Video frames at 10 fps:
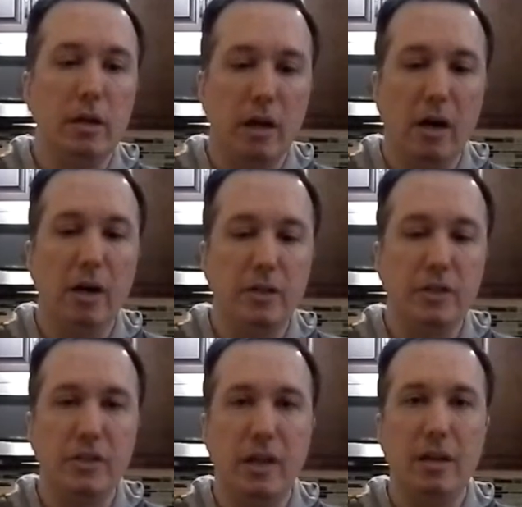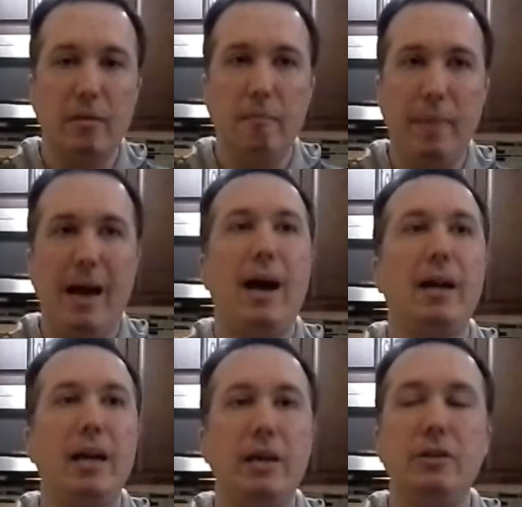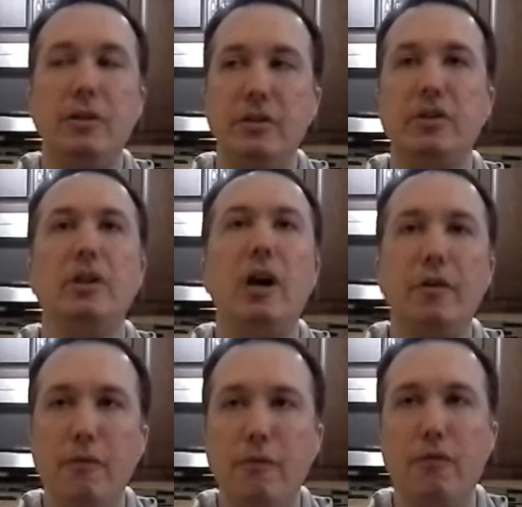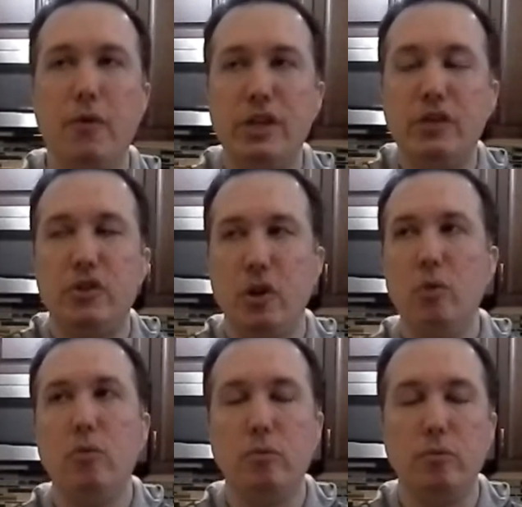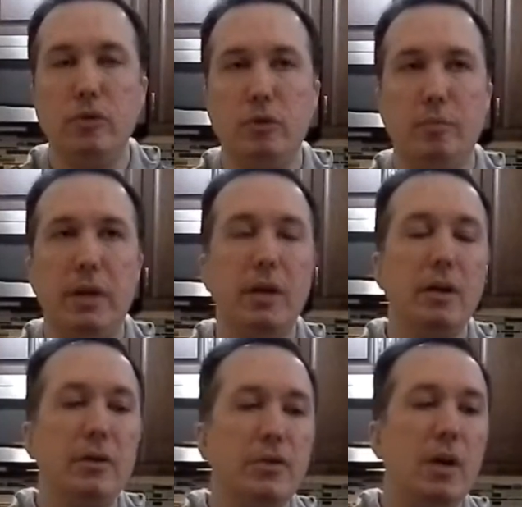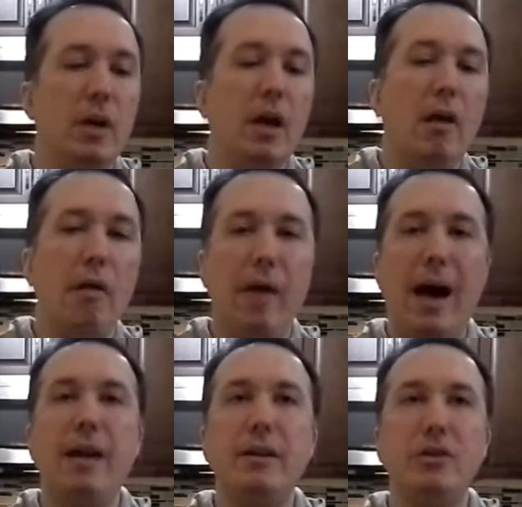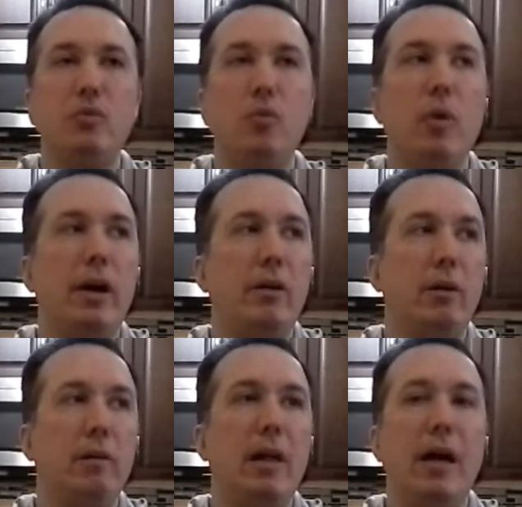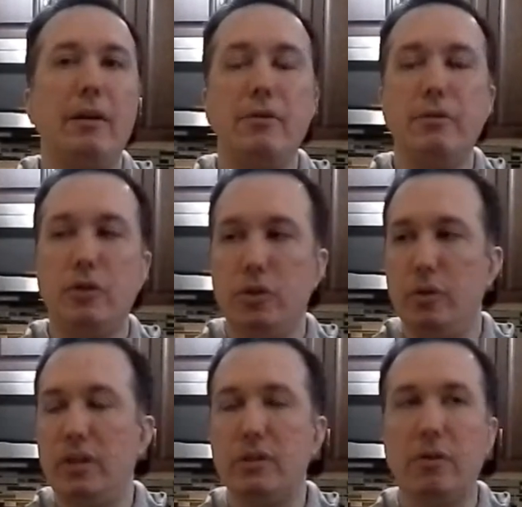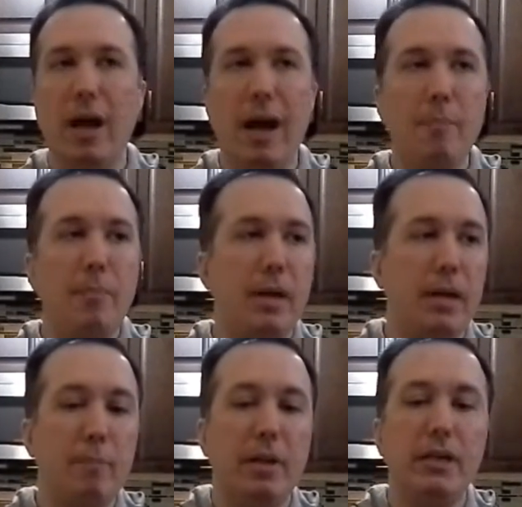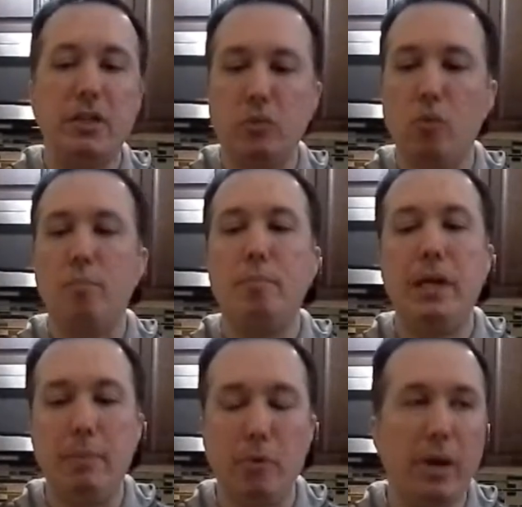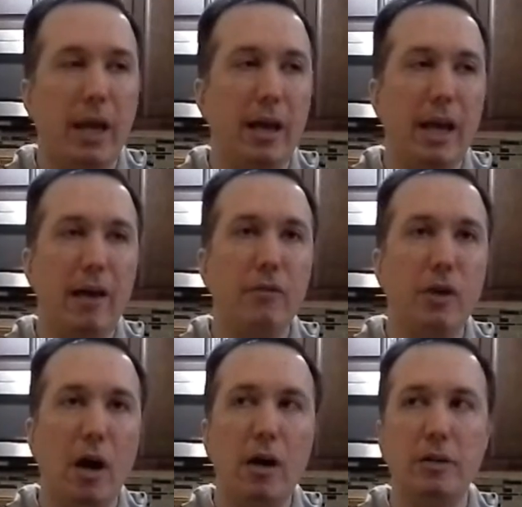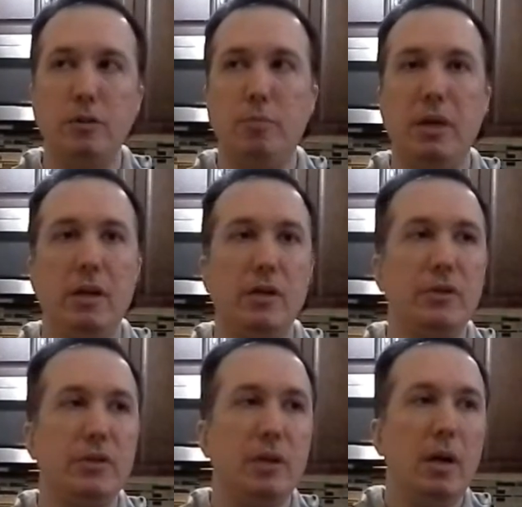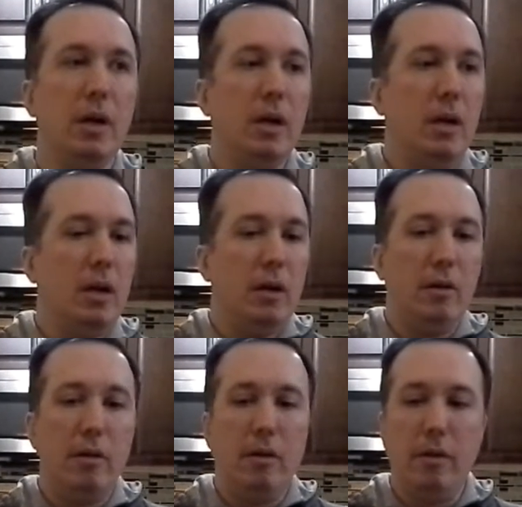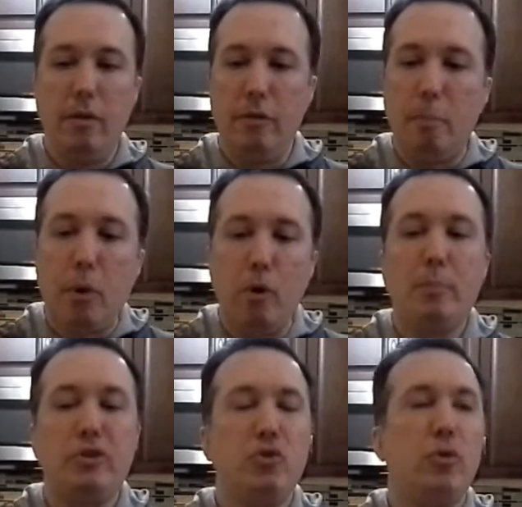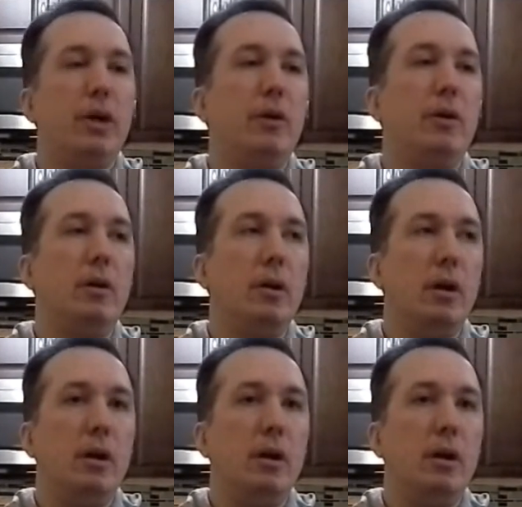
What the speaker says: guns back into these gun-free zones, because that is where a lot of the shootings are happening, in places where people can't have guns, because the perpetrator